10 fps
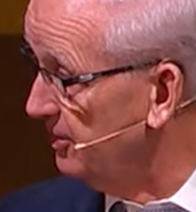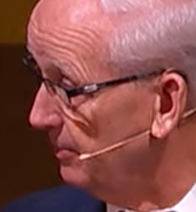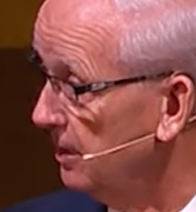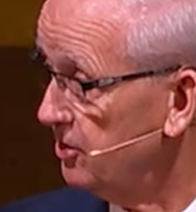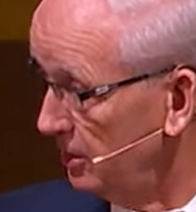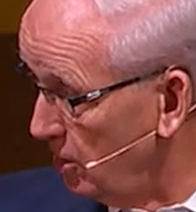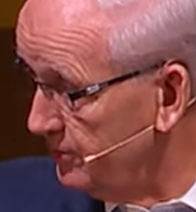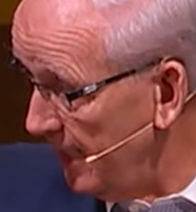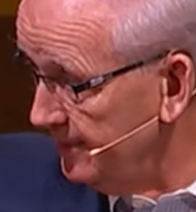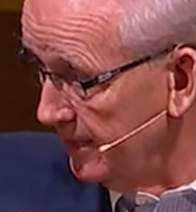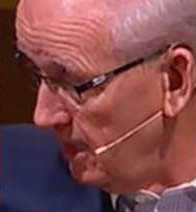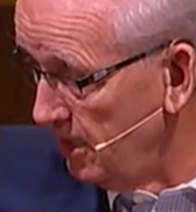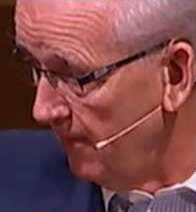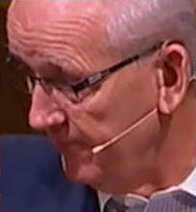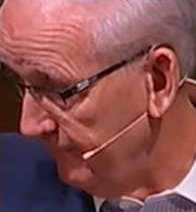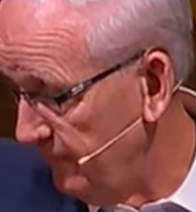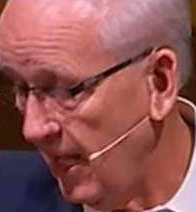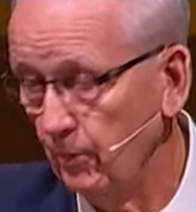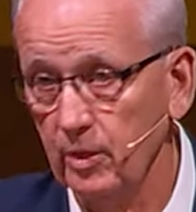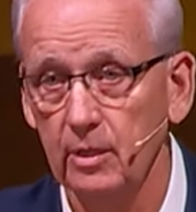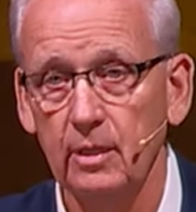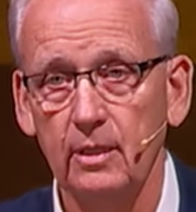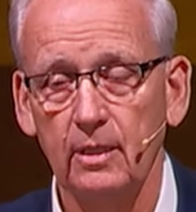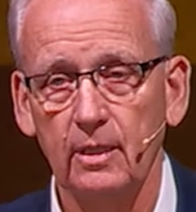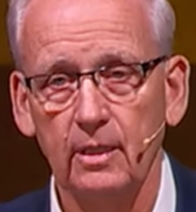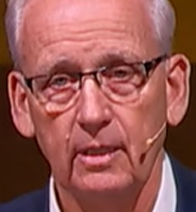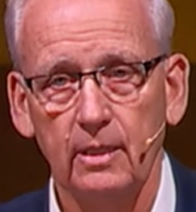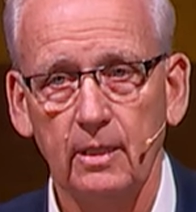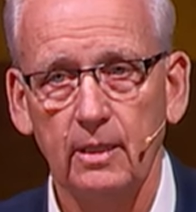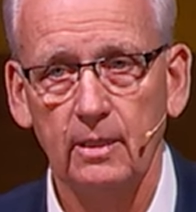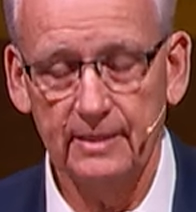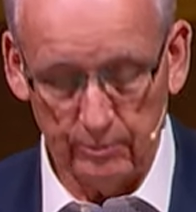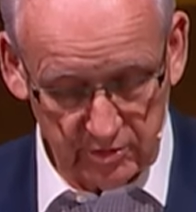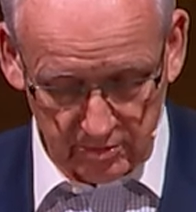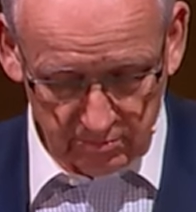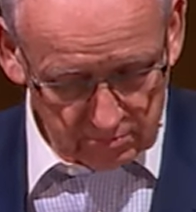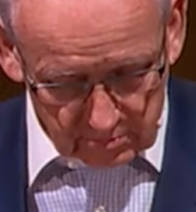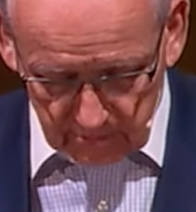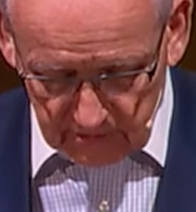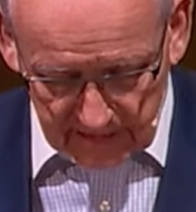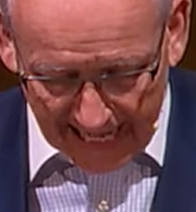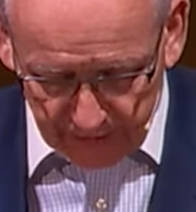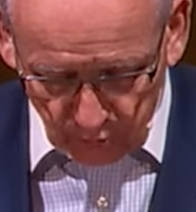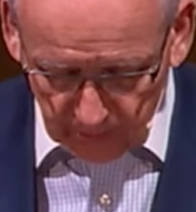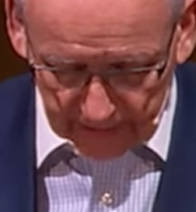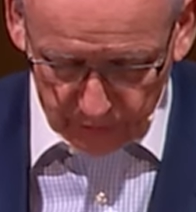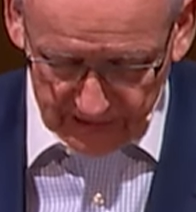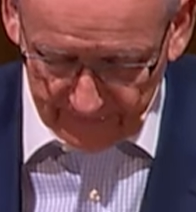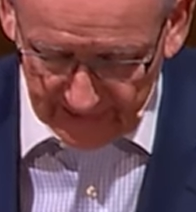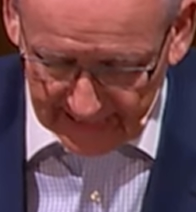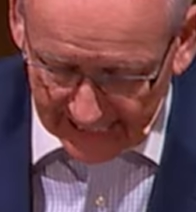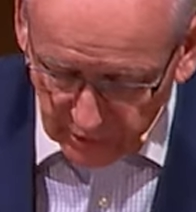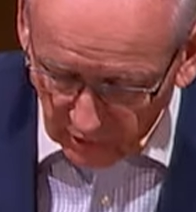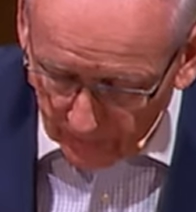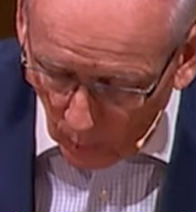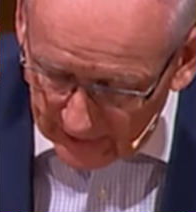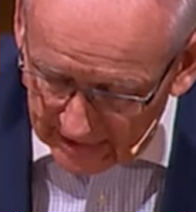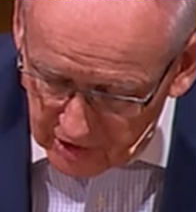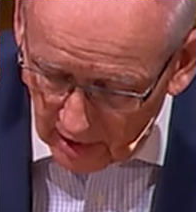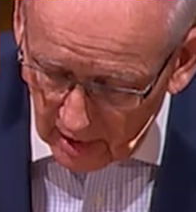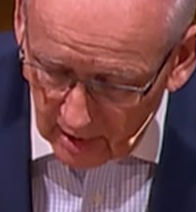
to me, Son, go take the nut off that flywheel. That was natural leadership that he had. So the point is,